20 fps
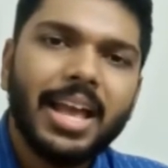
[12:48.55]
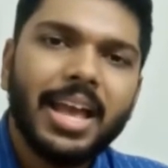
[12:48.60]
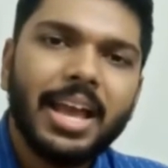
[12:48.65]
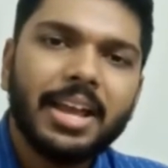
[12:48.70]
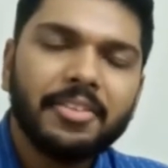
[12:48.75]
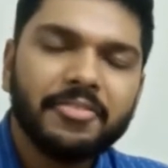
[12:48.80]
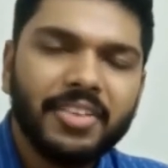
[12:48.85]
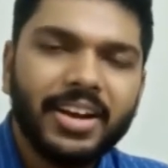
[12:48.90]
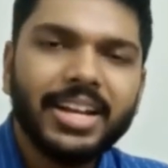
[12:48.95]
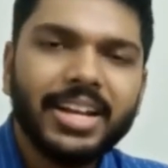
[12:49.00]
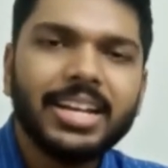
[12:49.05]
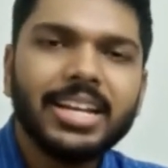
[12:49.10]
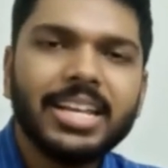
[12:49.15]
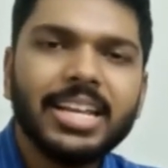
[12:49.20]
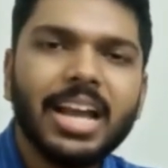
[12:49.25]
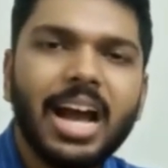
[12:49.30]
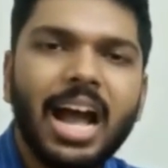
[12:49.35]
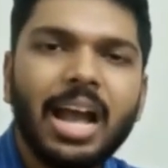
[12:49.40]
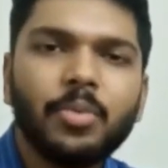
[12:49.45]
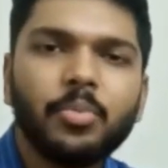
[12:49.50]
And
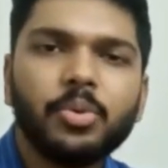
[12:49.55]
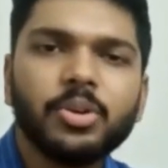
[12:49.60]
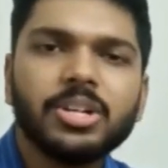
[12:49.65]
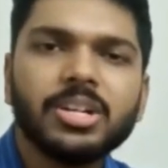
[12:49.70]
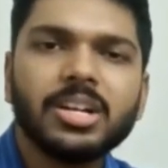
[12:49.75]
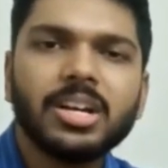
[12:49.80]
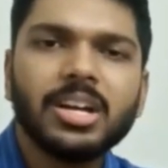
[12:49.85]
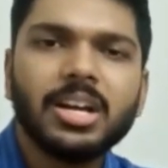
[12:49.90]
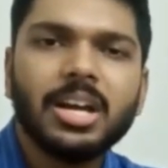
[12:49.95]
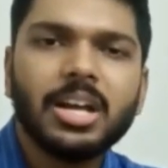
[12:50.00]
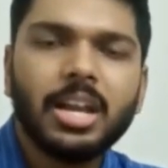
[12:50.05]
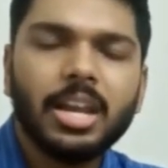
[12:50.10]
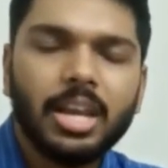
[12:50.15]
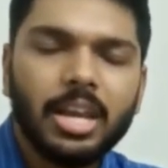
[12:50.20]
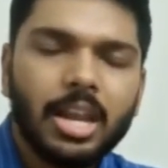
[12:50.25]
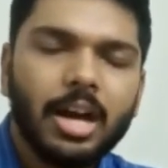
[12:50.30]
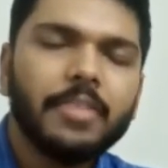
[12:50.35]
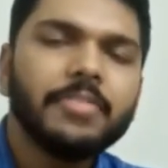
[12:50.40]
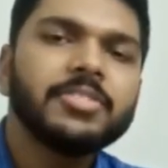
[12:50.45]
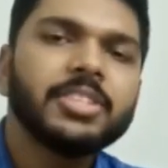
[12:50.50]
finally, I would
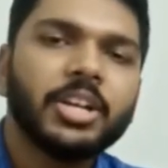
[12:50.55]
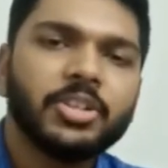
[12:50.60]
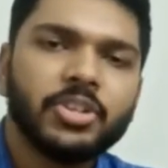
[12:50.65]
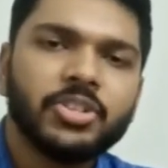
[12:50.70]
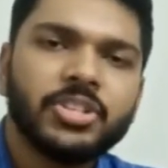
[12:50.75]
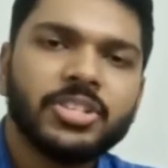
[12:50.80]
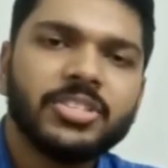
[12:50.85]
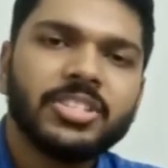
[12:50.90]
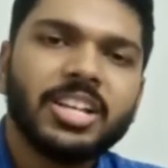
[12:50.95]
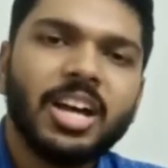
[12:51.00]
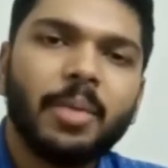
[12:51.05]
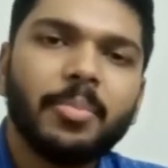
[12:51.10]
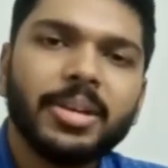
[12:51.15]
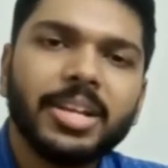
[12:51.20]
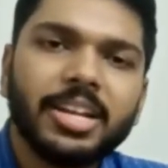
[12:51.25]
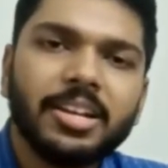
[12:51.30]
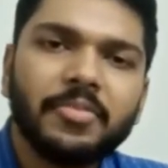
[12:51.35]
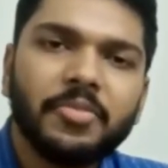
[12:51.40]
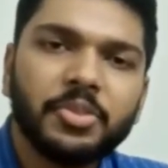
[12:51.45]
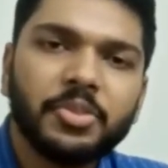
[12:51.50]
love suggestions
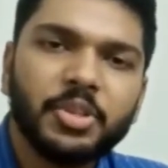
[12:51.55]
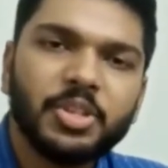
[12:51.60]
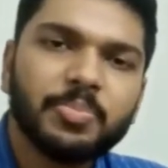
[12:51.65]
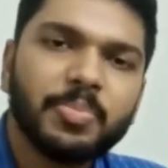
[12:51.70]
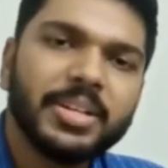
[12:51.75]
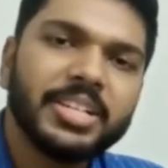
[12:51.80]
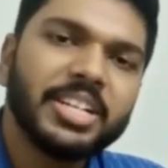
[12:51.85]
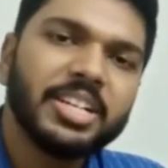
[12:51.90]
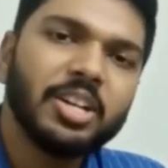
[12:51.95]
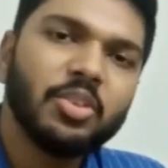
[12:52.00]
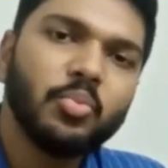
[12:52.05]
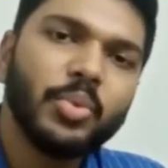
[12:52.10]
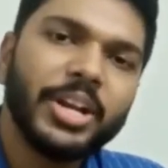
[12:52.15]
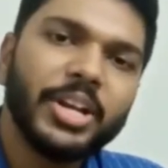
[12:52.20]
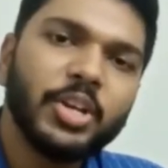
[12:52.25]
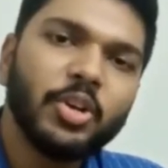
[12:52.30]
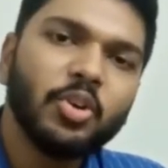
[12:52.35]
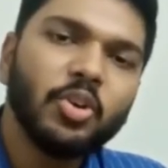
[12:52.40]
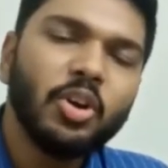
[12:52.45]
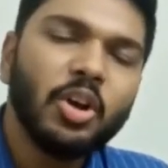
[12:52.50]
coming in for this particular
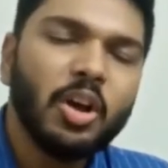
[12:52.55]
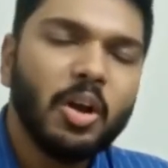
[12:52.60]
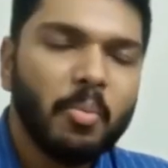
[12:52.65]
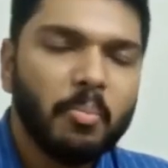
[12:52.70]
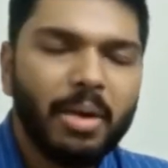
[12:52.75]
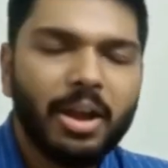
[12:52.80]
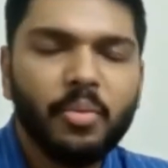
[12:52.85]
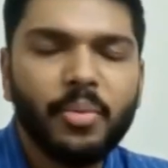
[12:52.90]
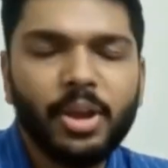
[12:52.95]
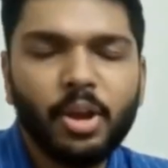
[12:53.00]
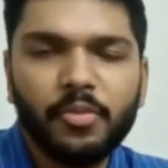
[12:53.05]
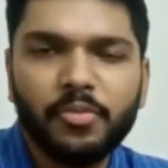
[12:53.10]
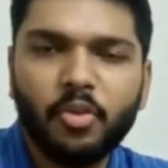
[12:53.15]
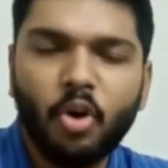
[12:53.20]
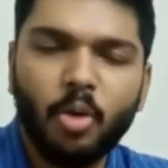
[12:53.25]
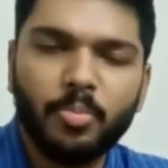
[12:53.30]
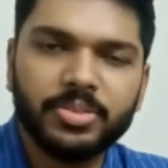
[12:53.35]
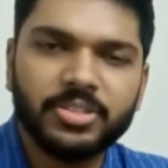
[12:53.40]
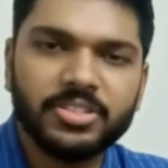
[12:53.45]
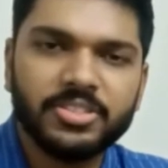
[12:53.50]
video by way of
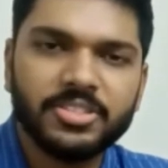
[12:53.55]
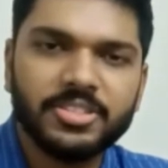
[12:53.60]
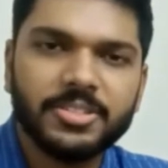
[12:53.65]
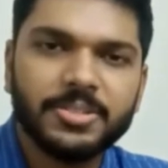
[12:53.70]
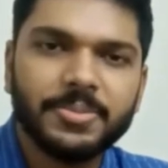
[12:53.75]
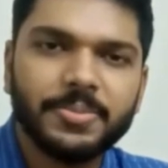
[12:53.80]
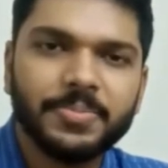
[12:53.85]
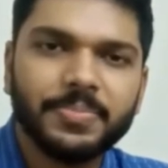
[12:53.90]
comments.